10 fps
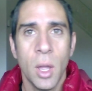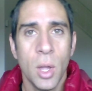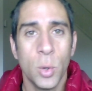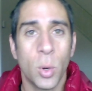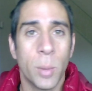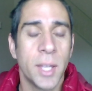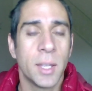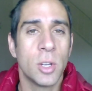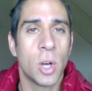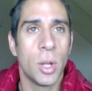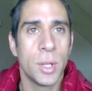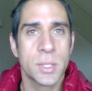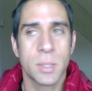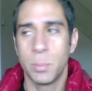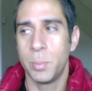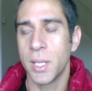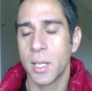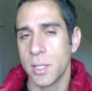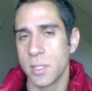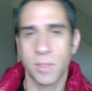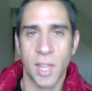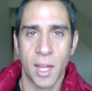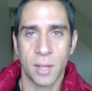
who are making calls because of that,